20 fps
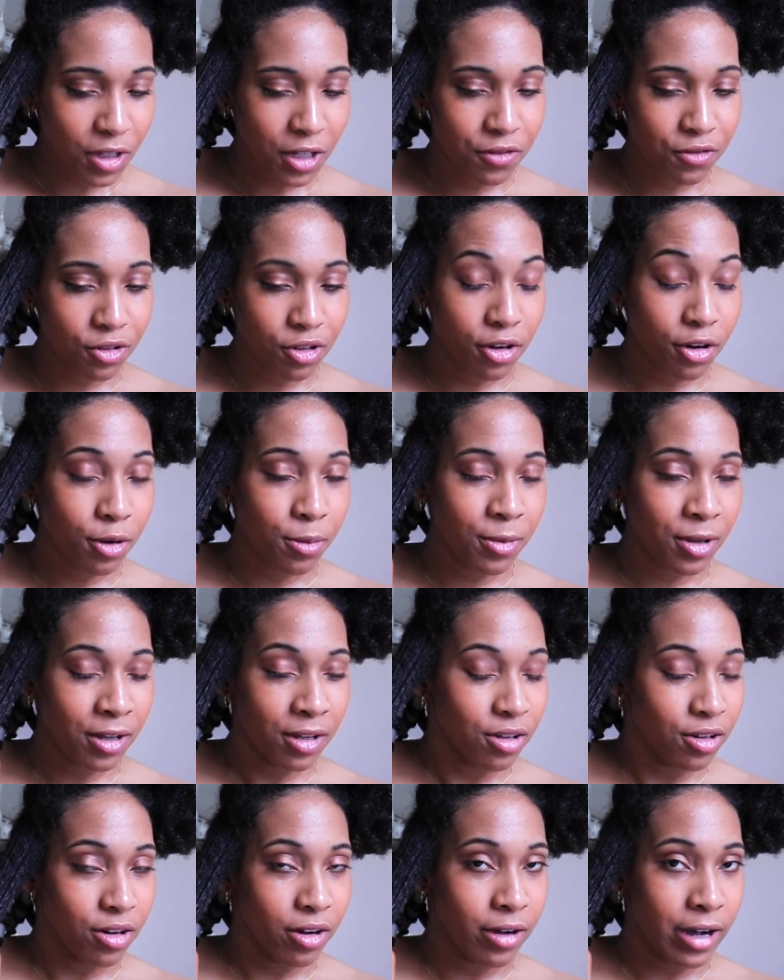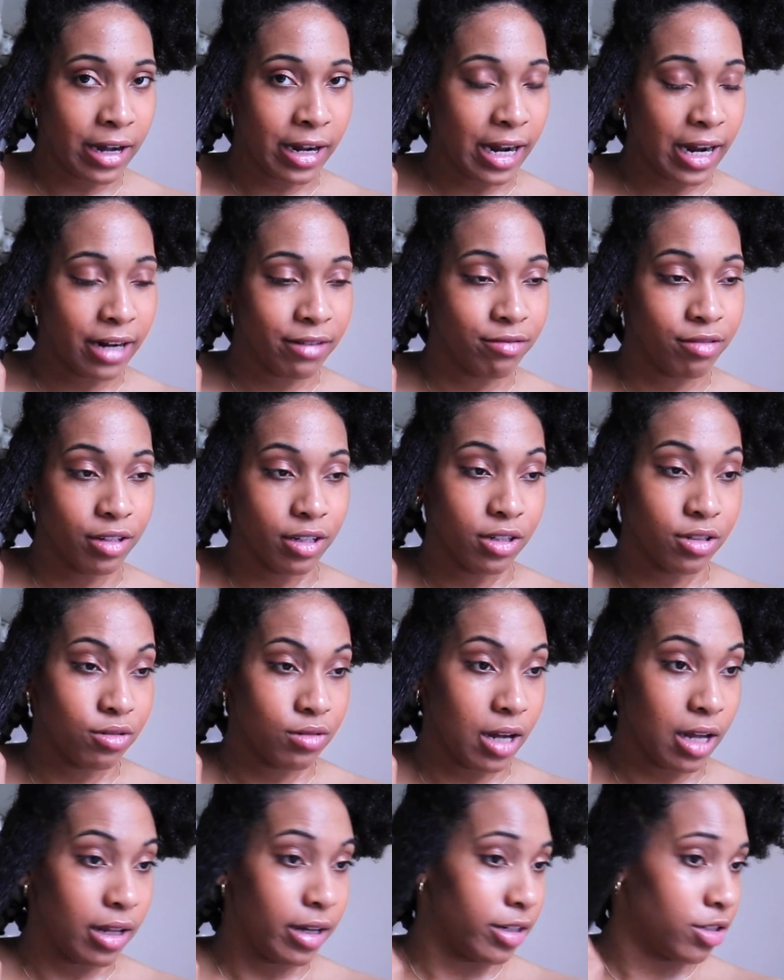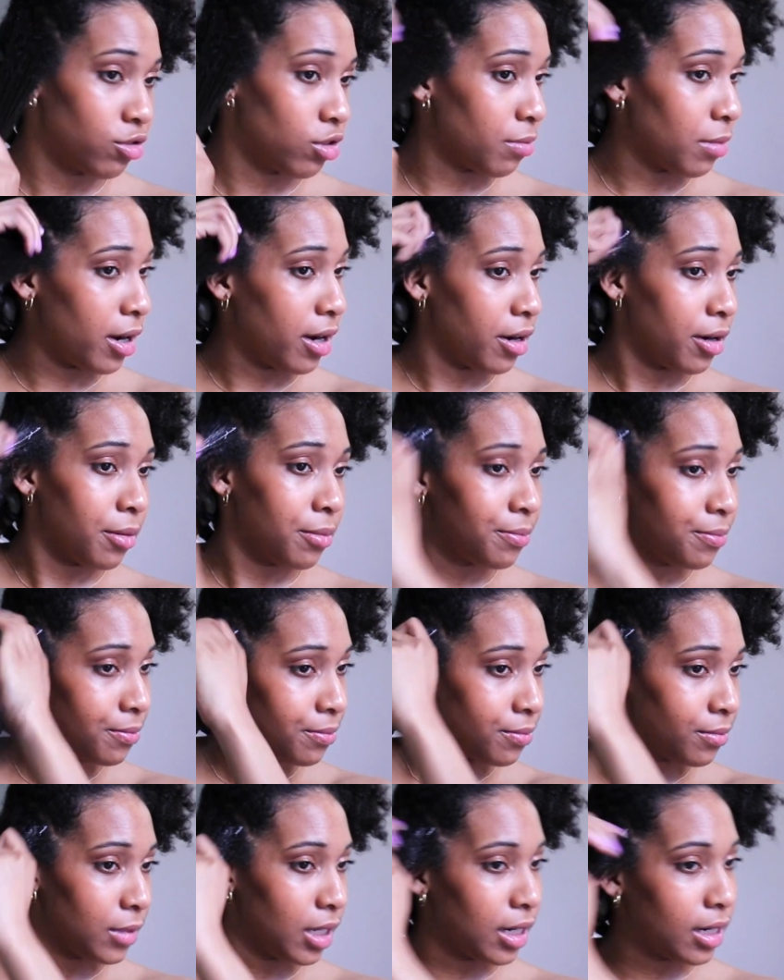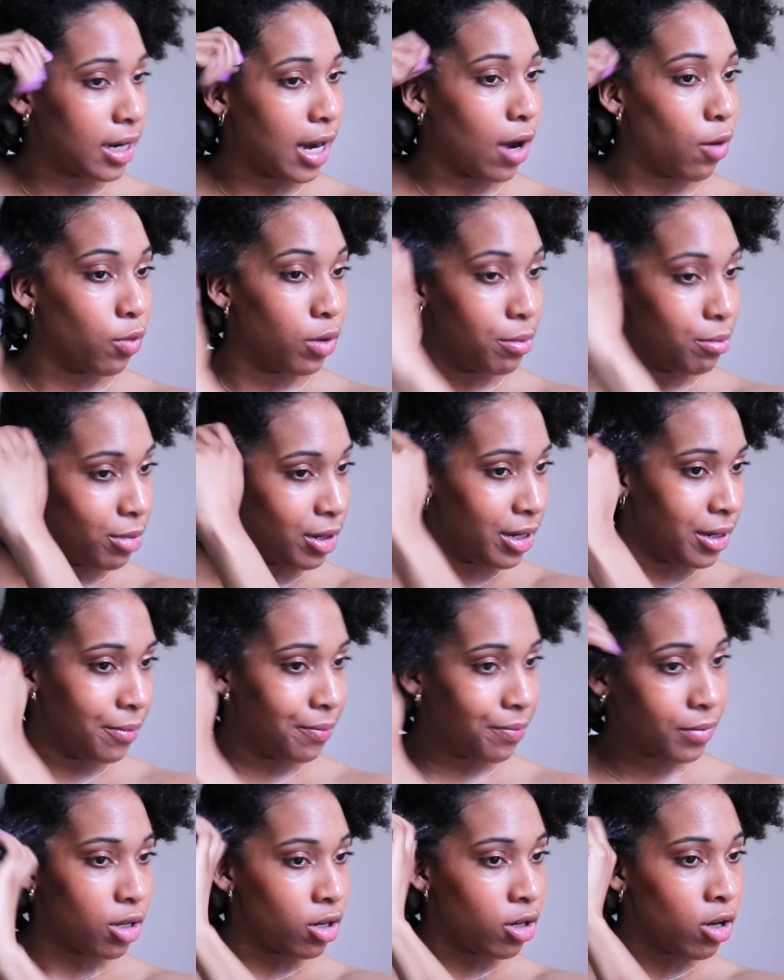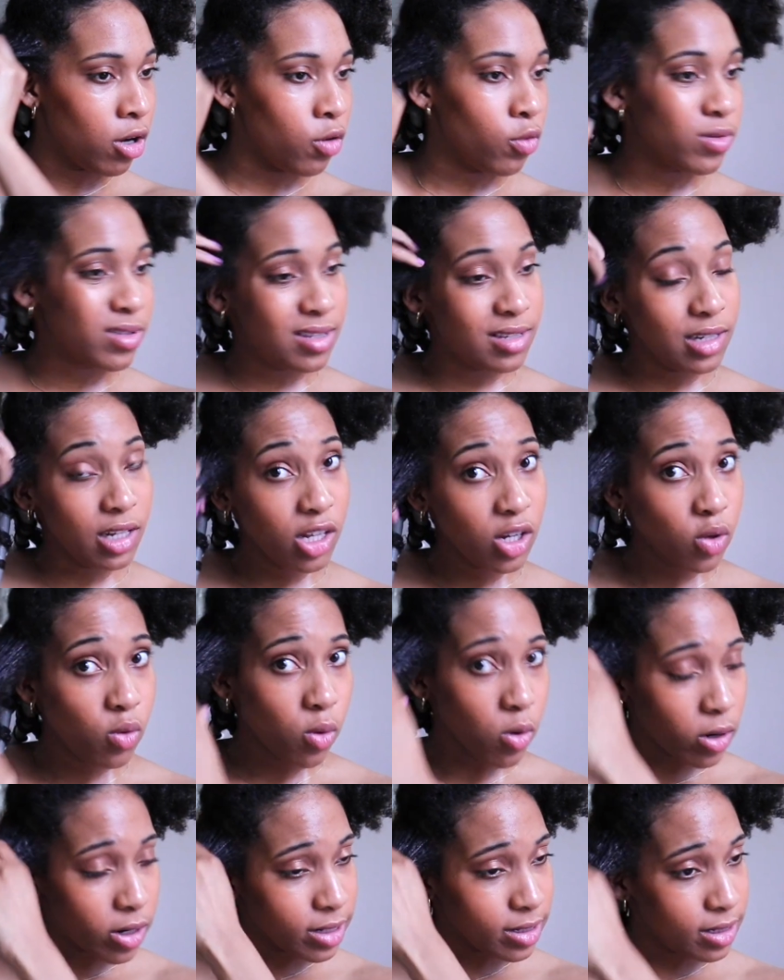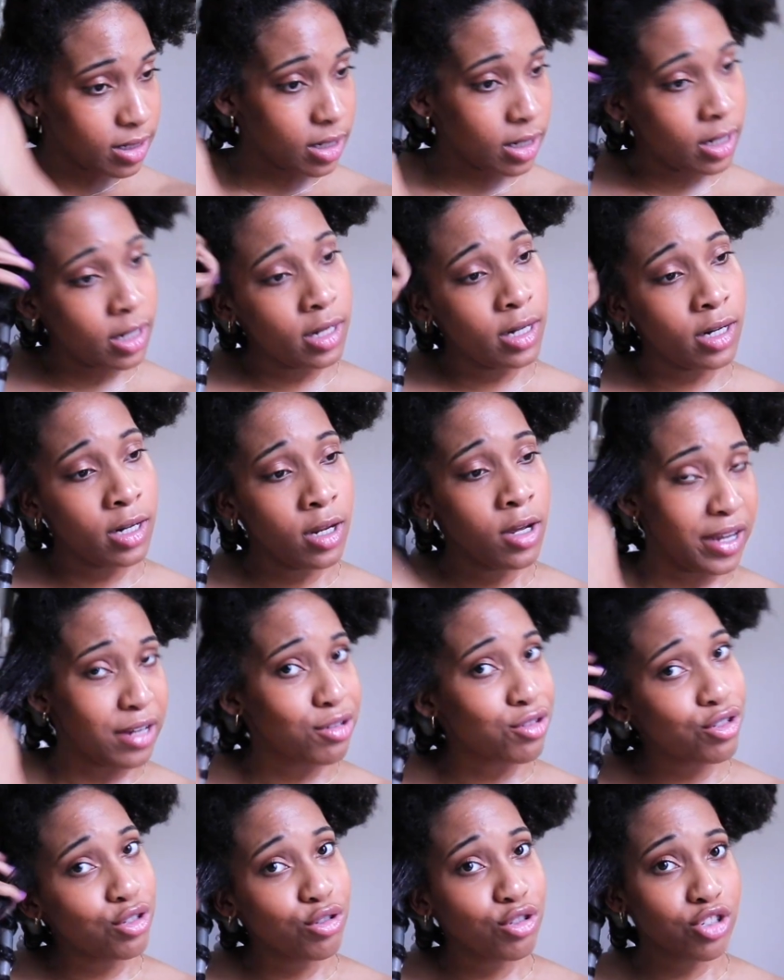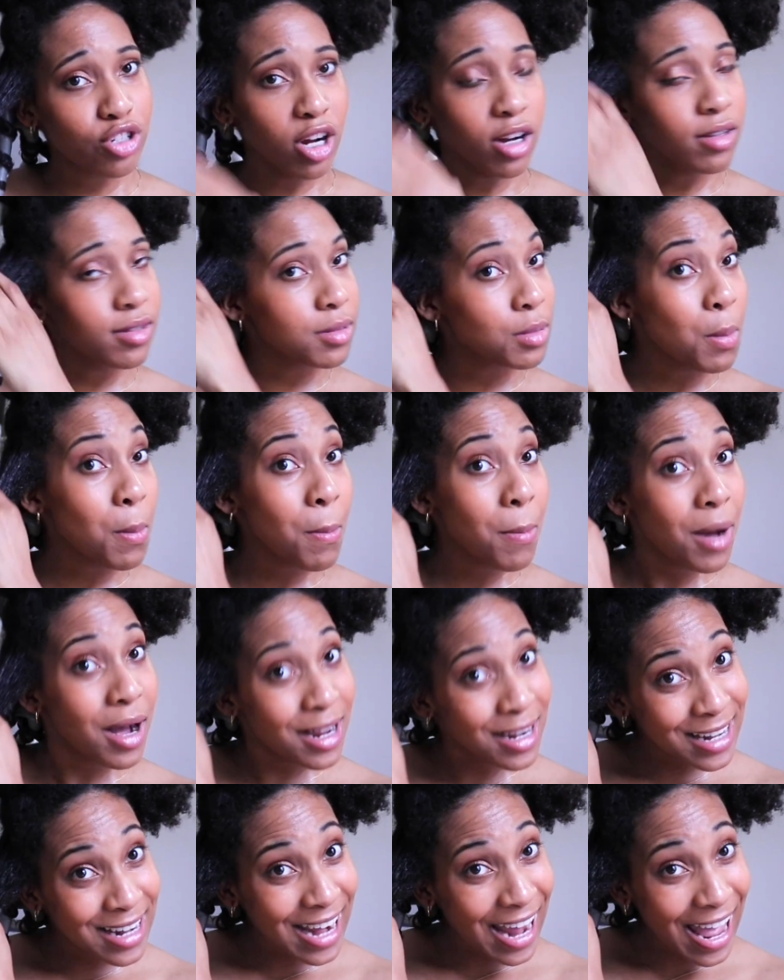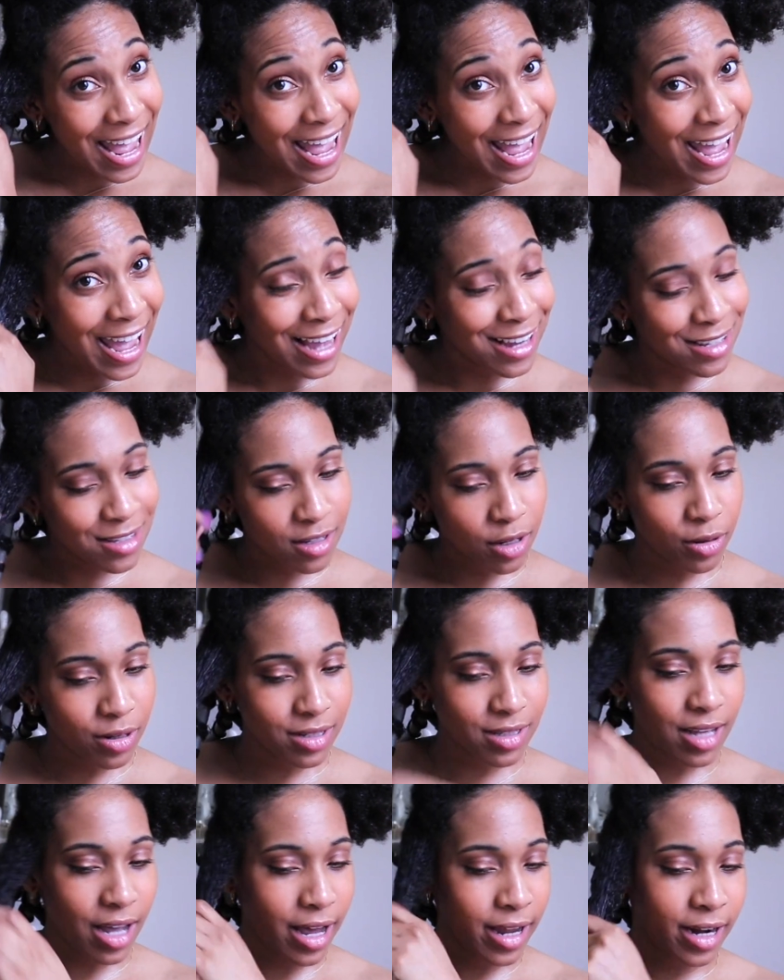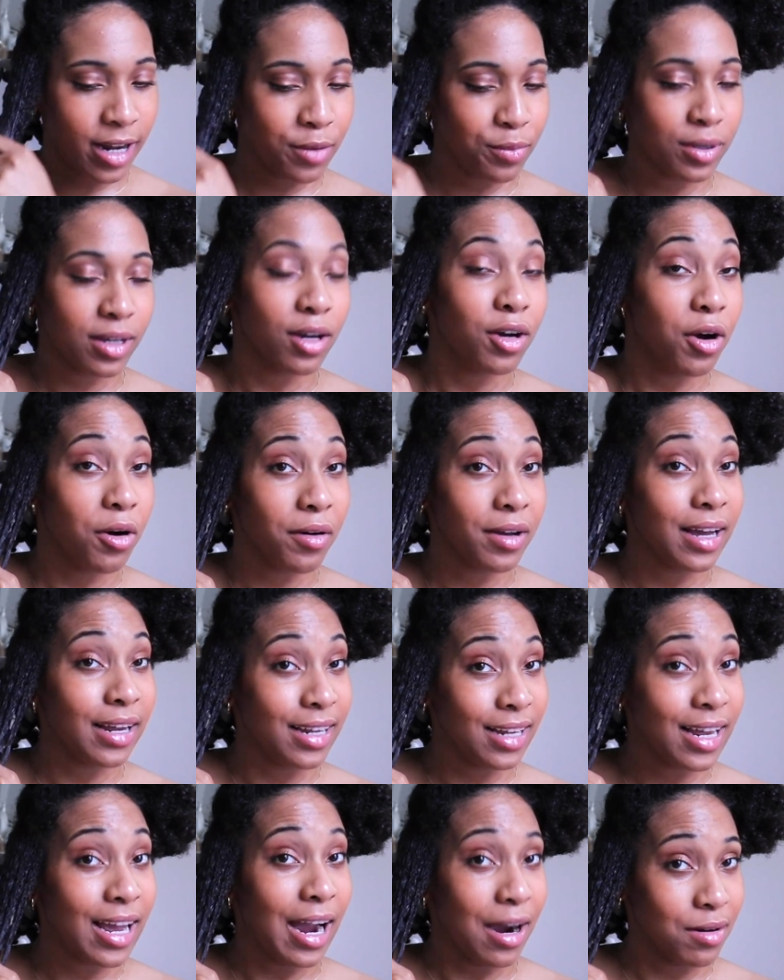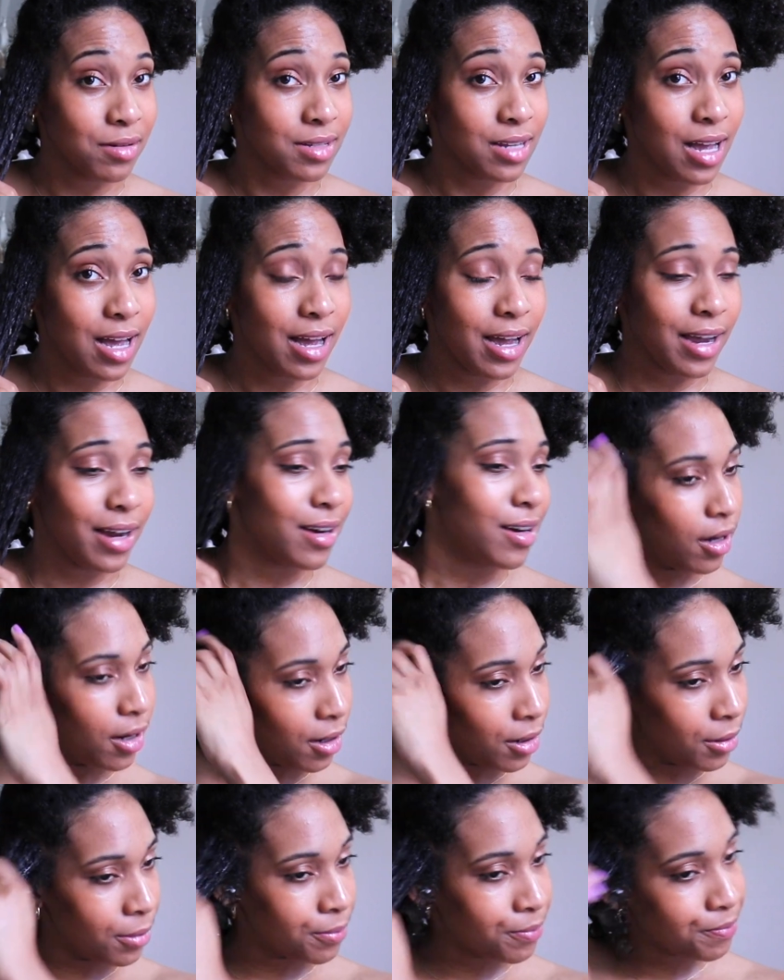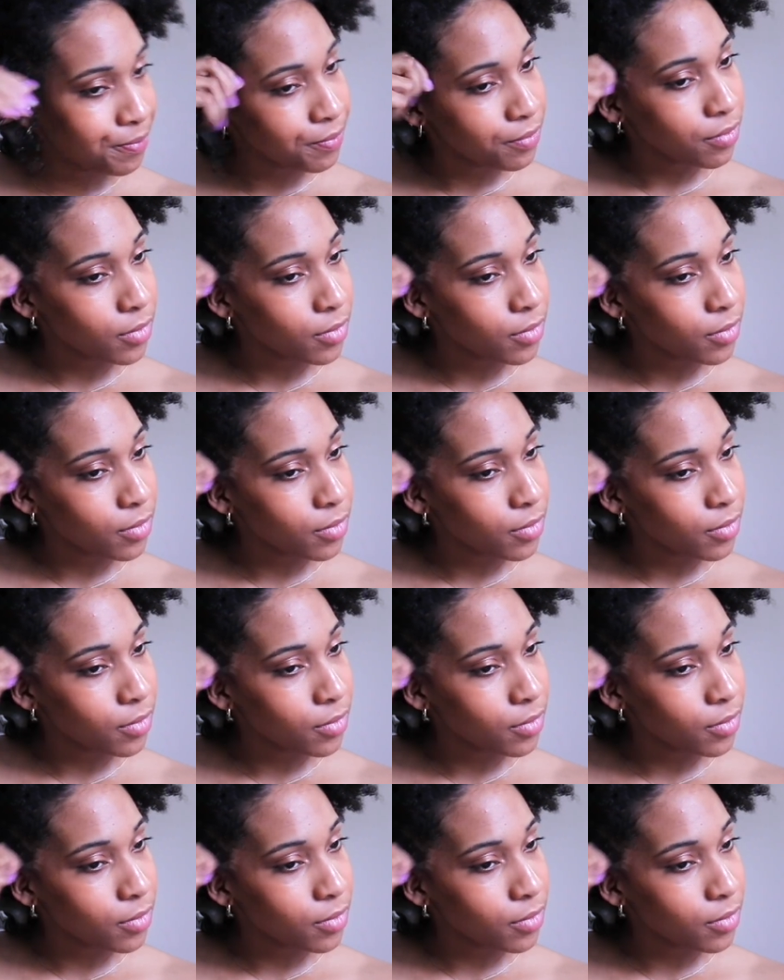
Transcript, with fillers: if you know me, you know I, I really do not like doing my hair like not one bit but, you know still in quarantine phase two starts monday so excited we could go eat outside um